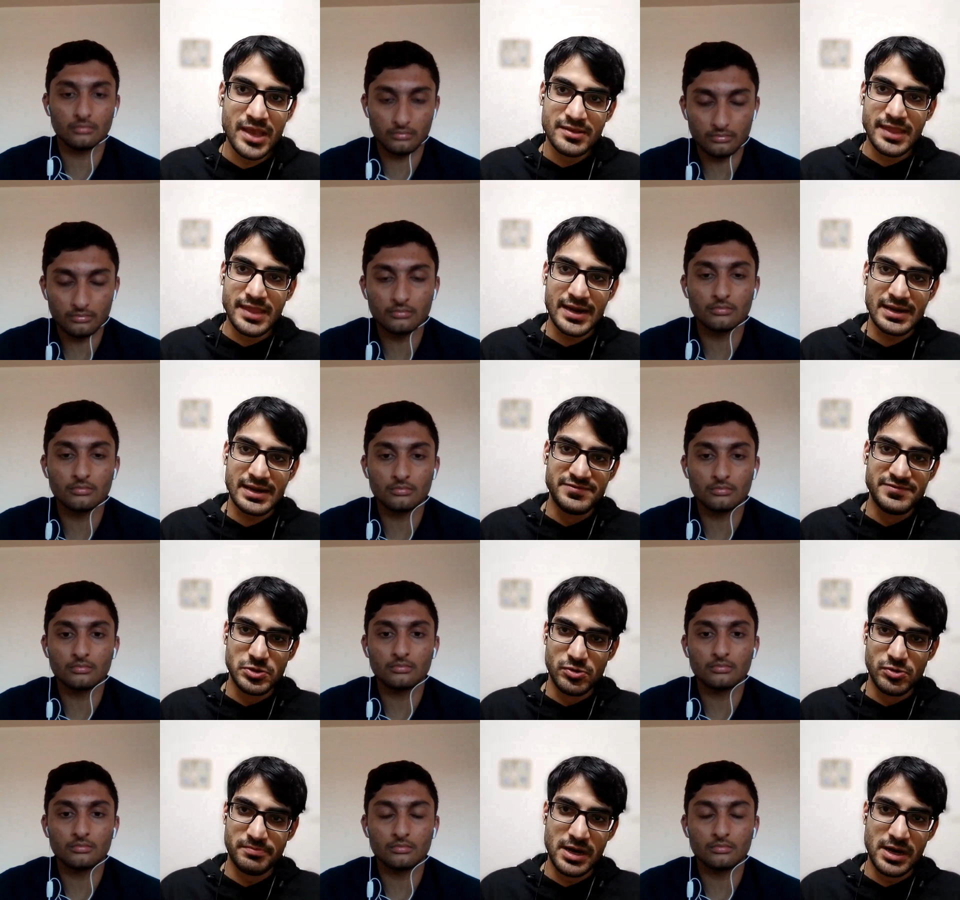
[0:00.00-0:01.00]
Speaker 1: that gives you a
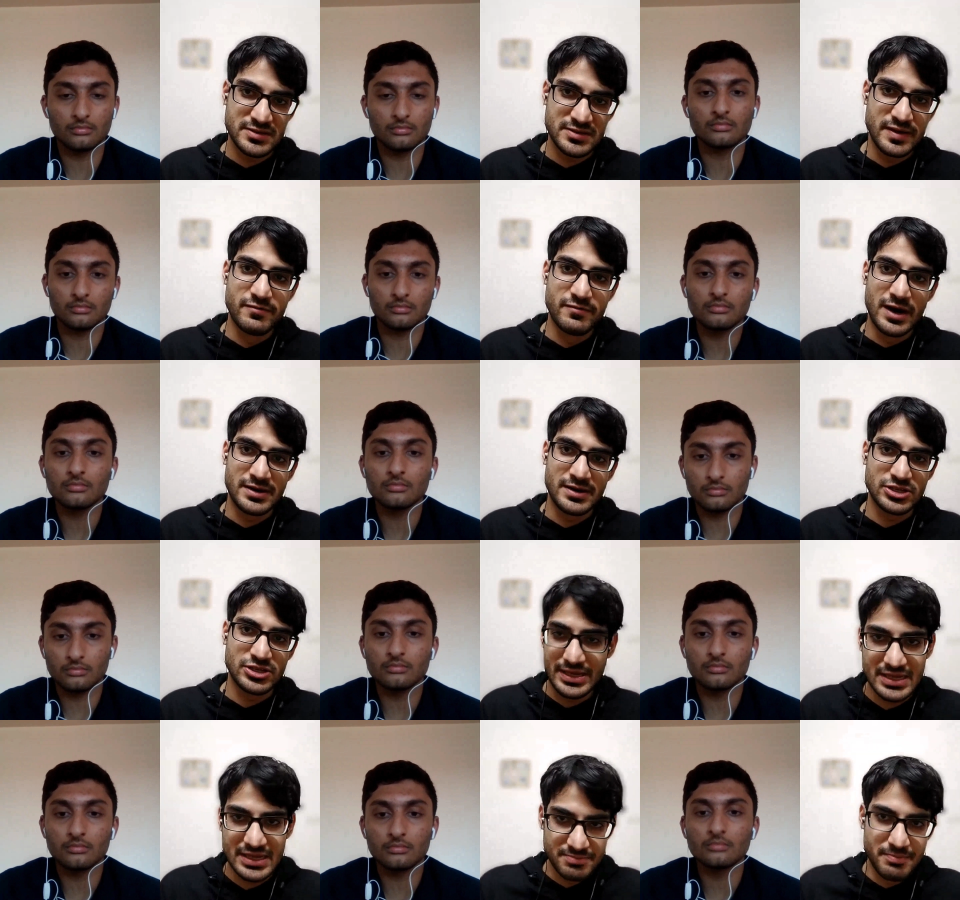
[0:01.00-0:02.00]
massive advantage. Like
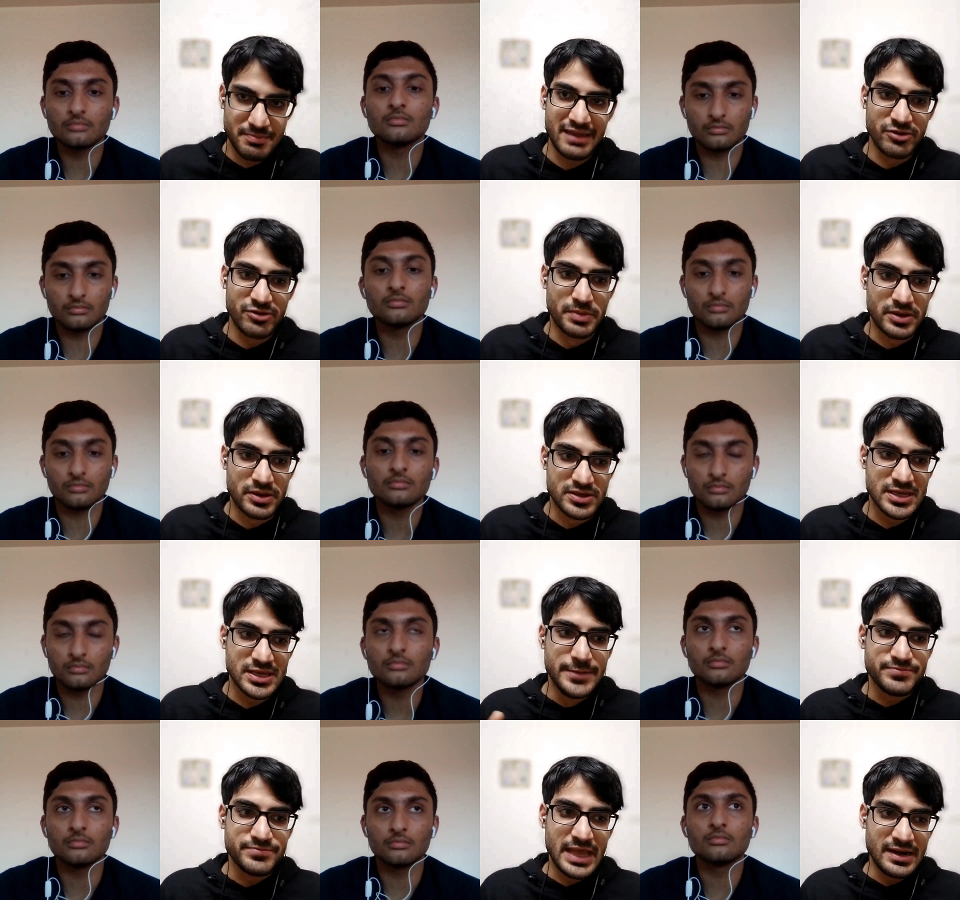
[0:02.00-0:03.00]
that's my view because
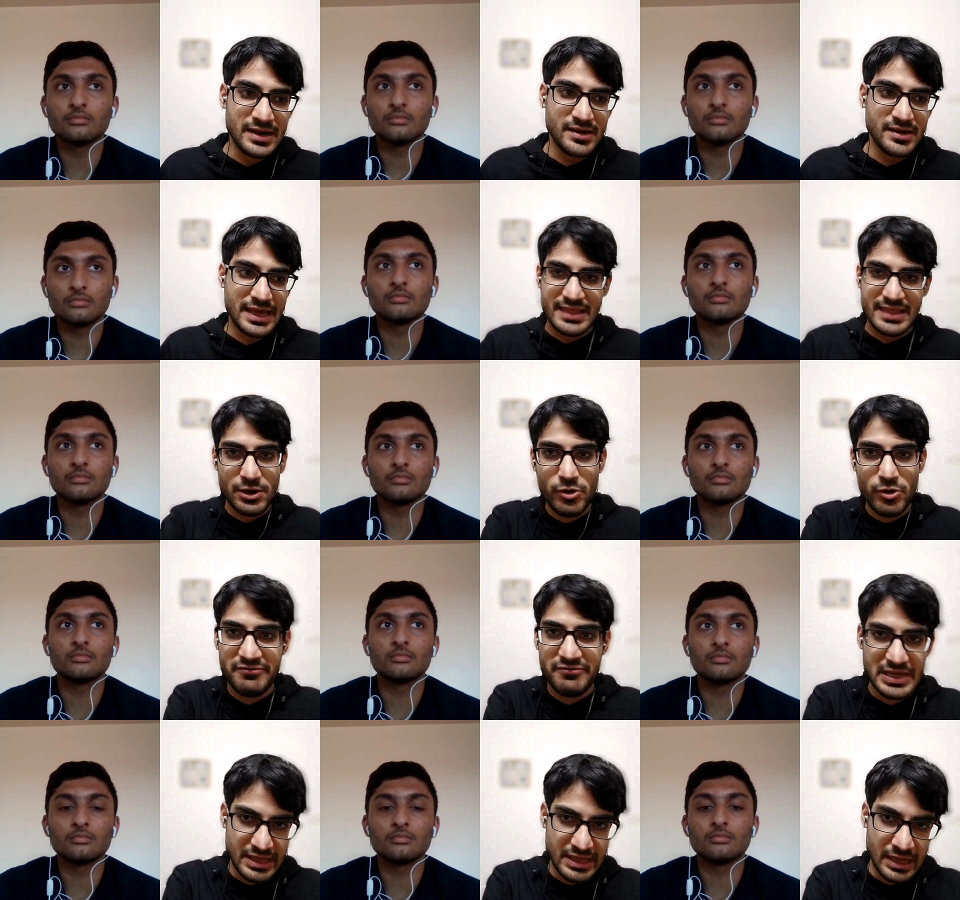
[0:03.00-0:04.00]
then like they know
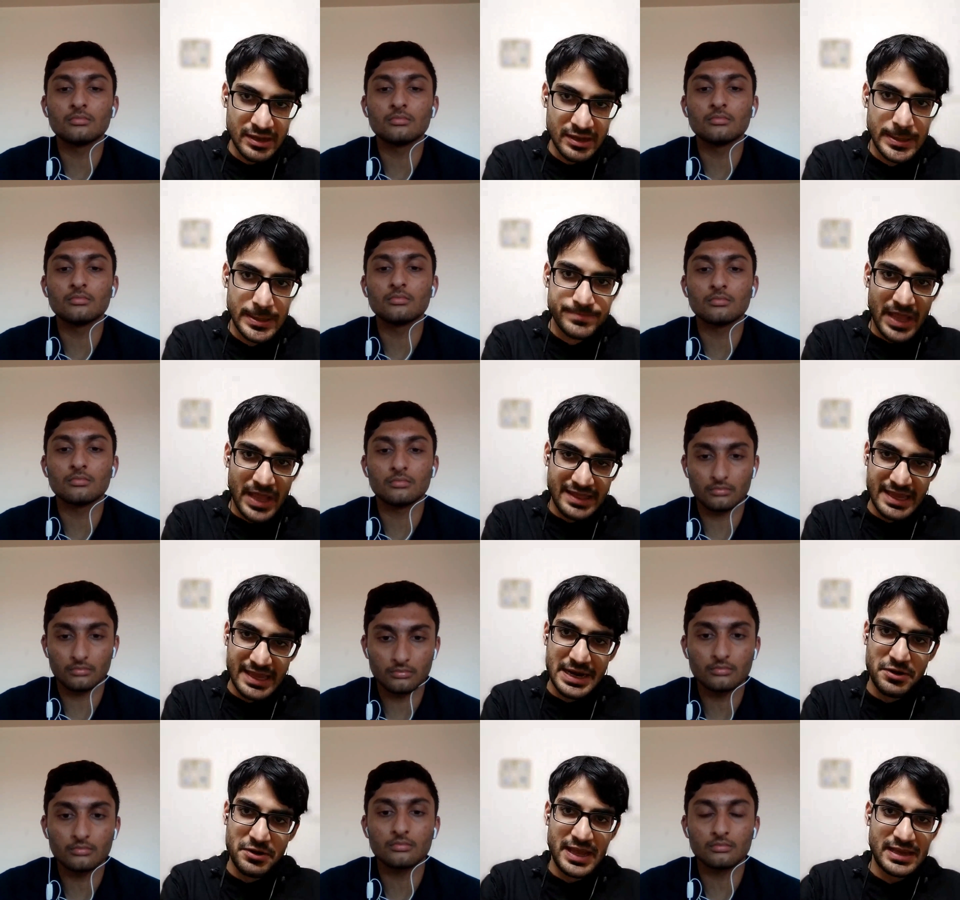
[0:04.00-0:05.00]
everything and they kind
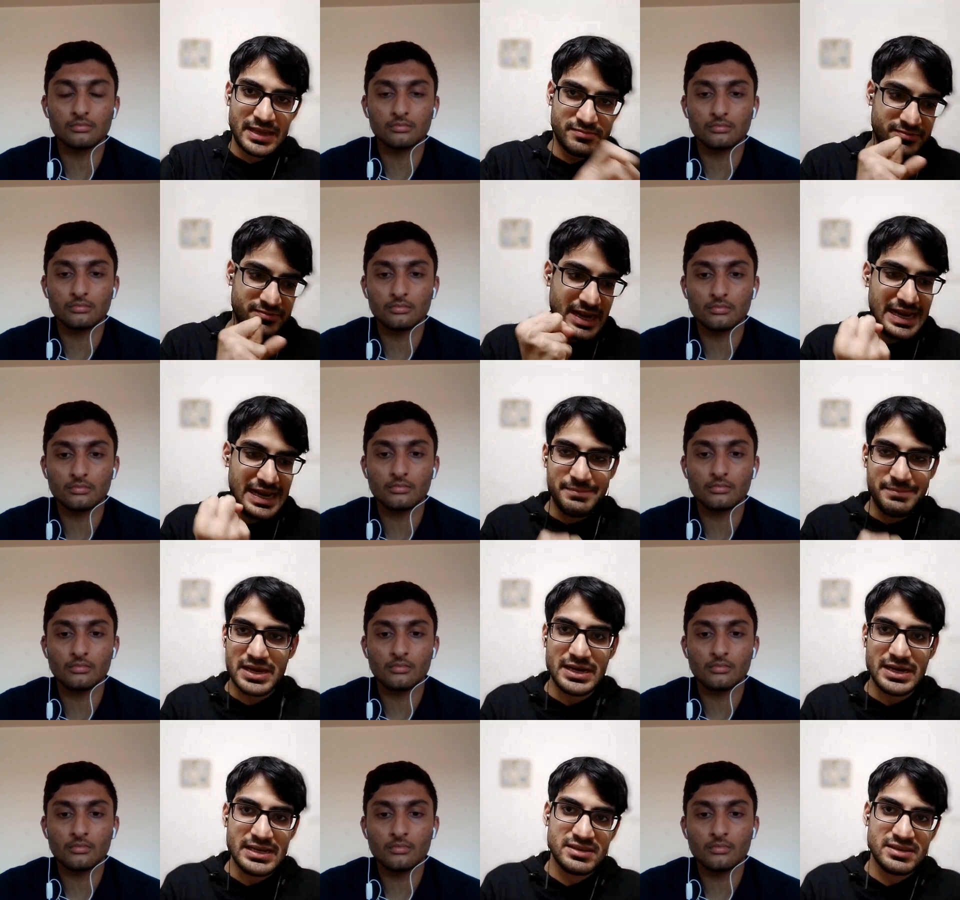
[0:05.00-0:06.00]
of like really make it
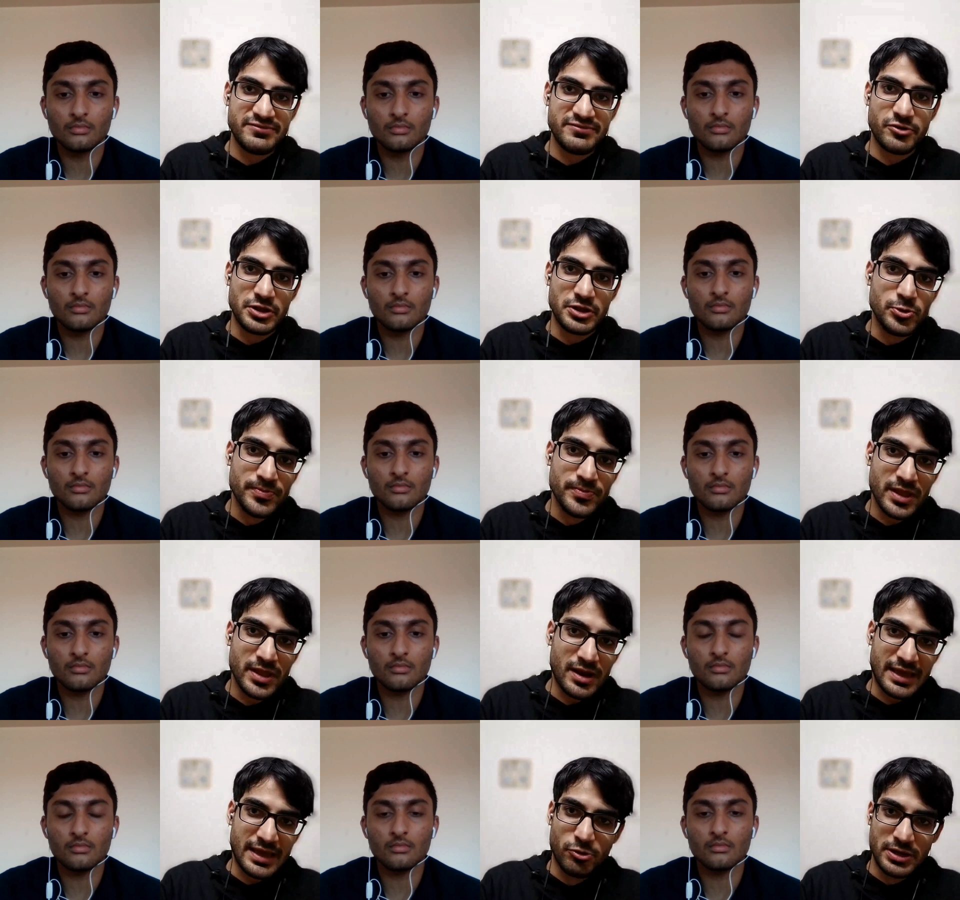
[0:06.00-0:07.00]
easy for you,
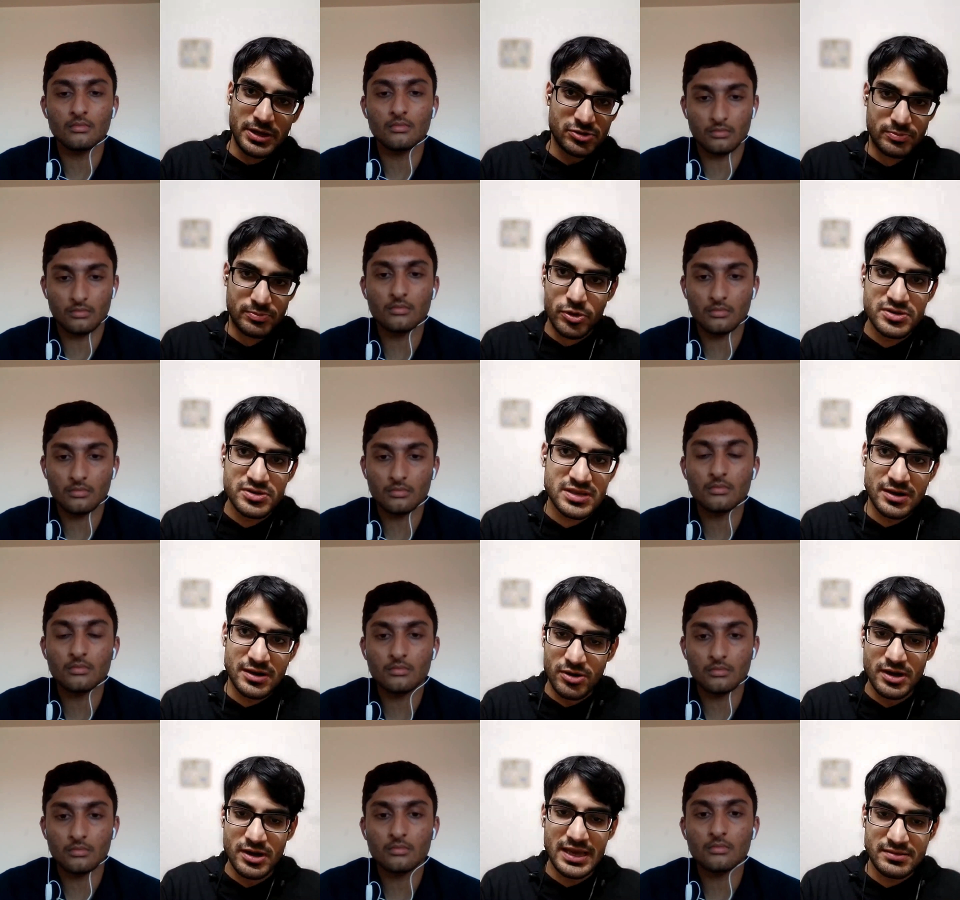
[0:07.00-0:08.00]
like going through books and all.
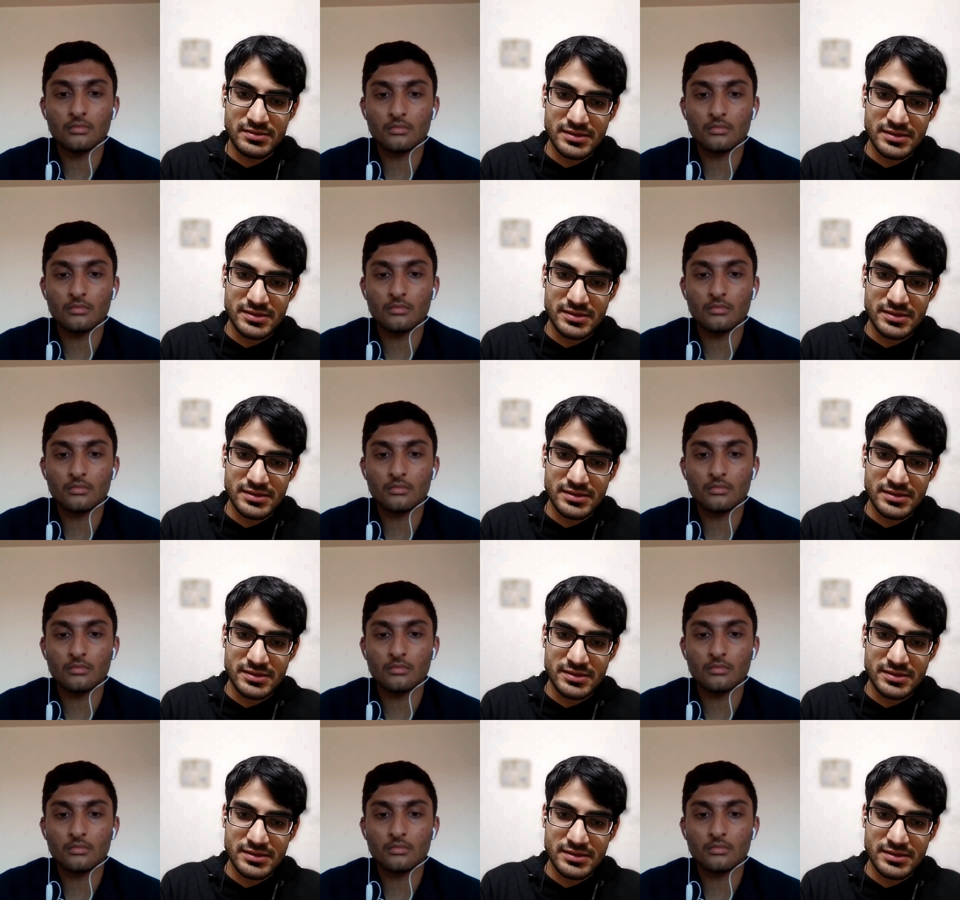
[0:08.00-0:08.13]
Like